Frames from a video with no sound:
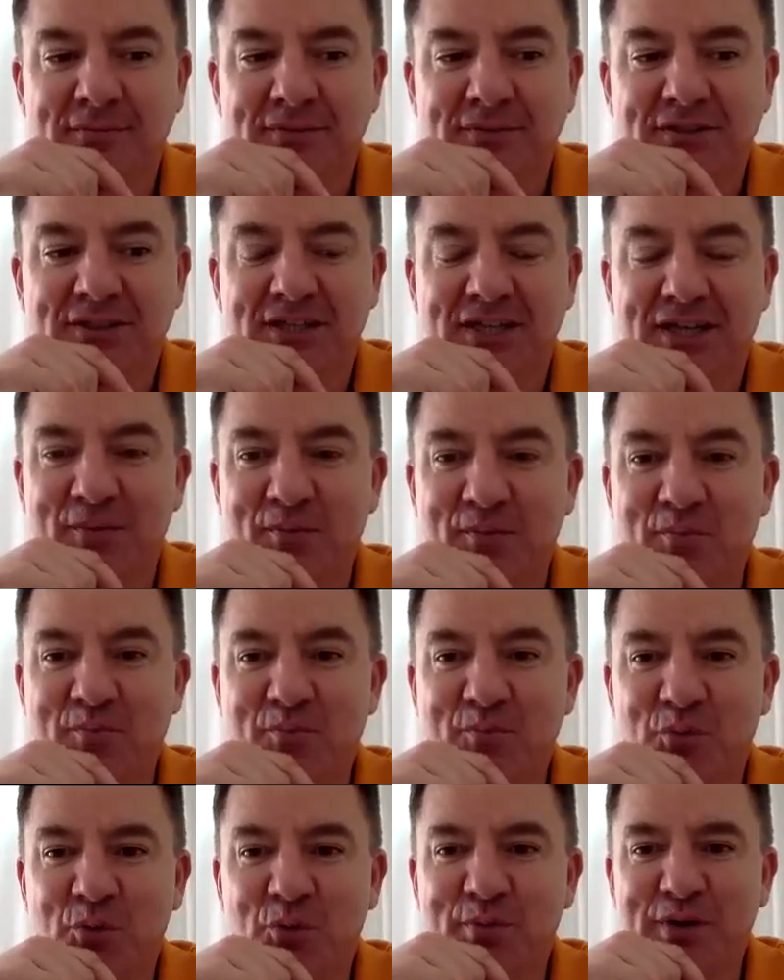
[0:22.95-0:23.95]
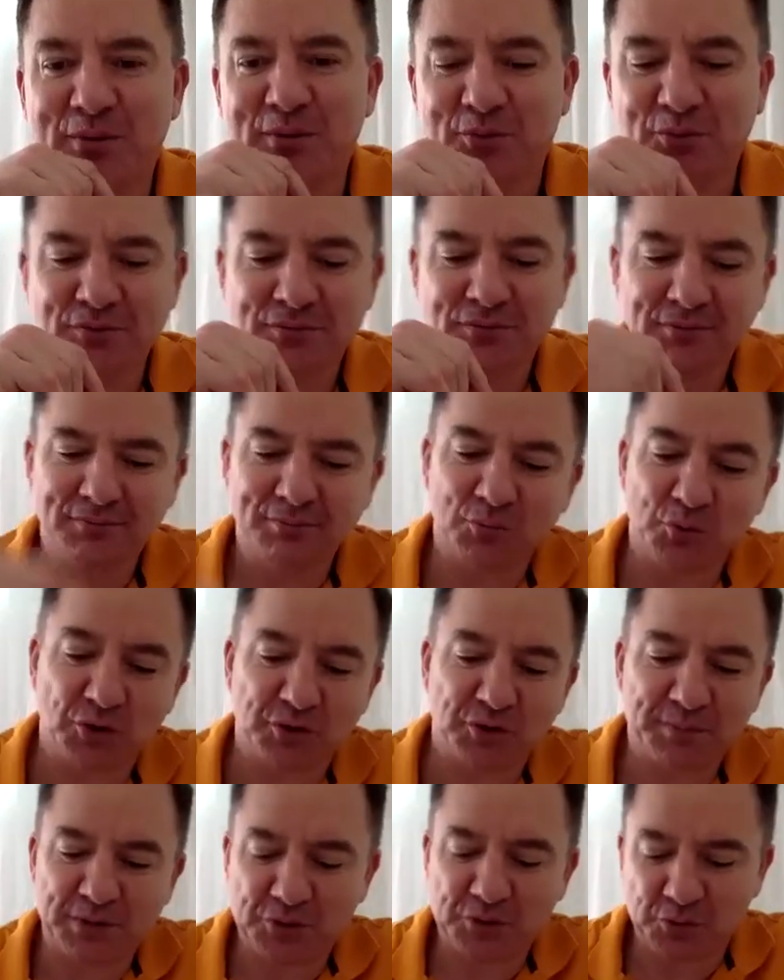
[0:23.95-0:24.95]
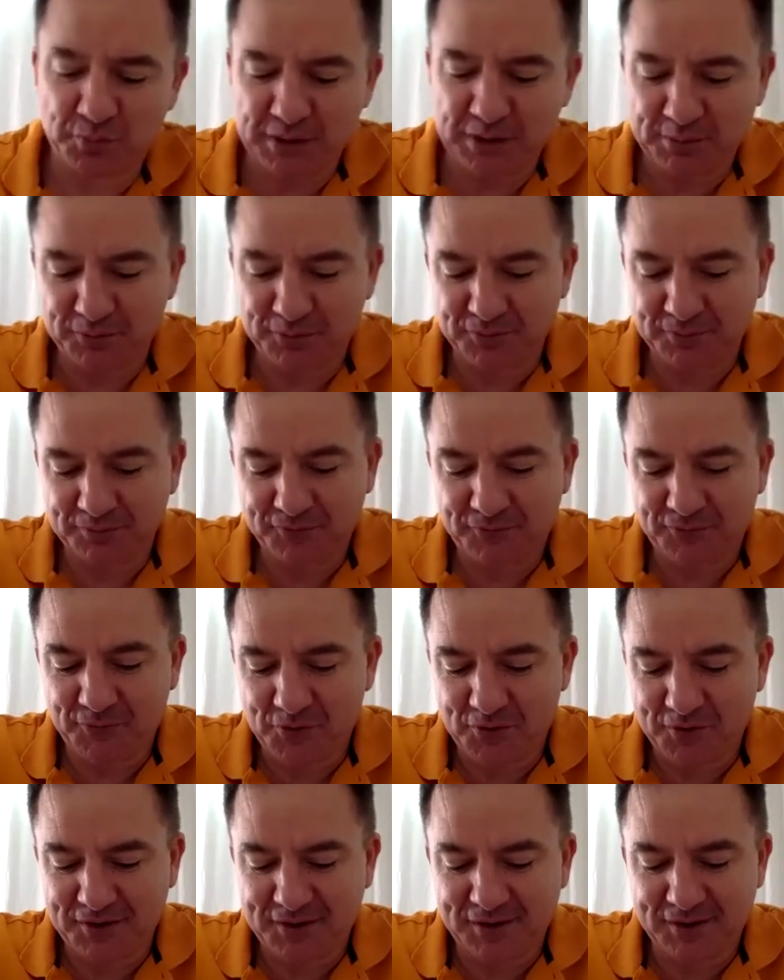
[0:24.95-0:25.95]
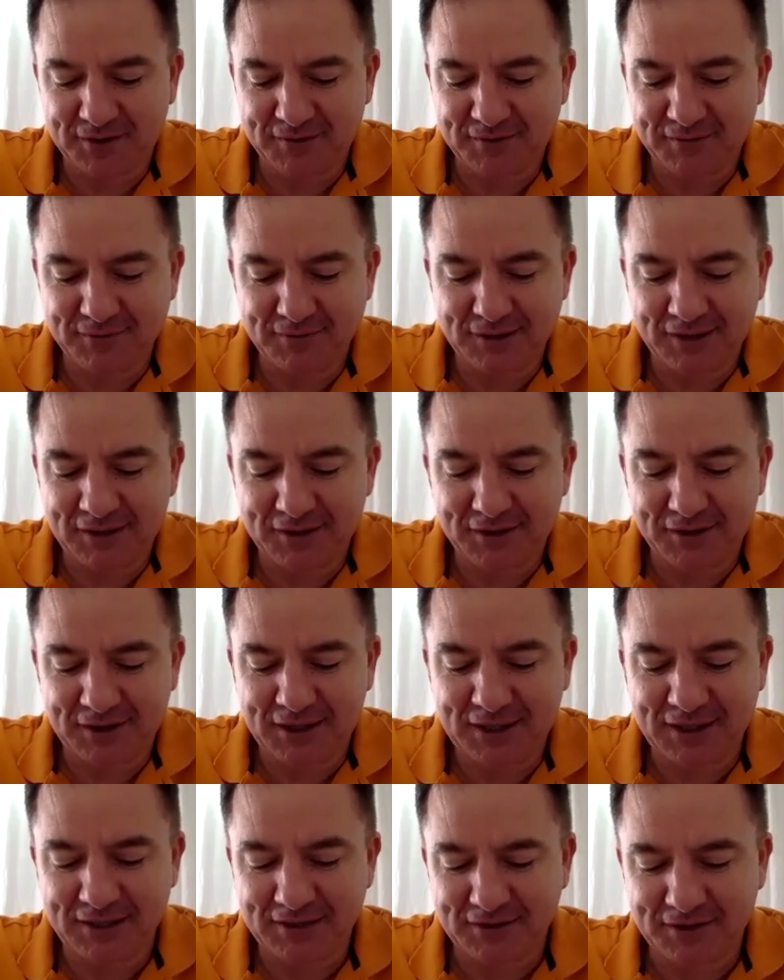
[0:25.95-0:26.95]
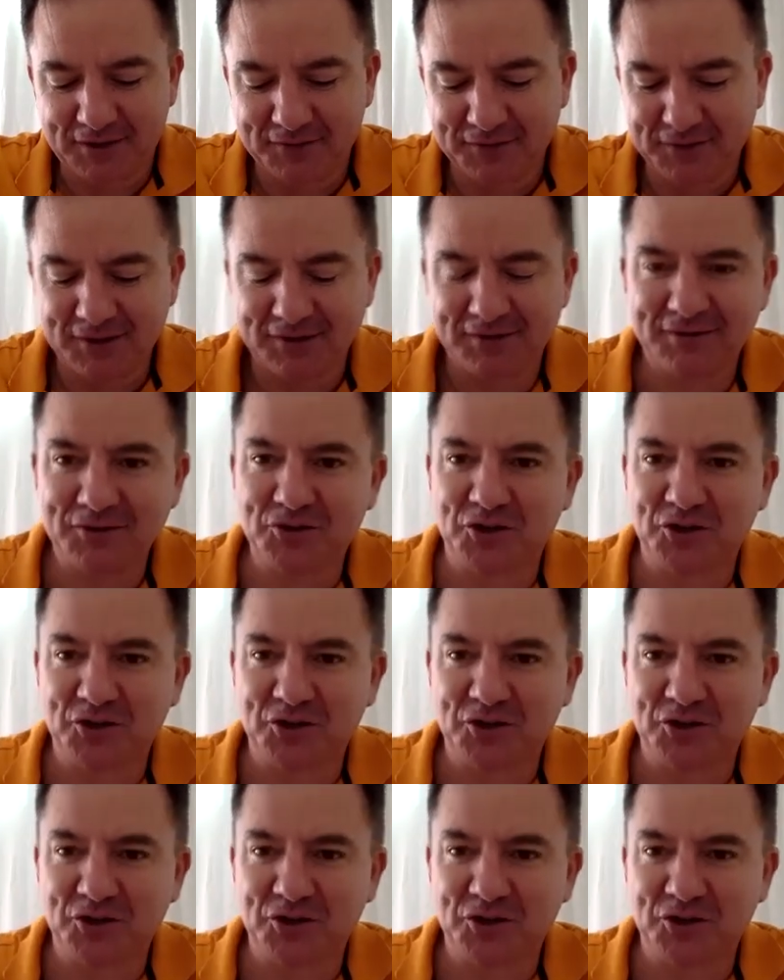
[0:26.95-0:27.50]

seeing more people, more special people for us. And you know, the kids loved it.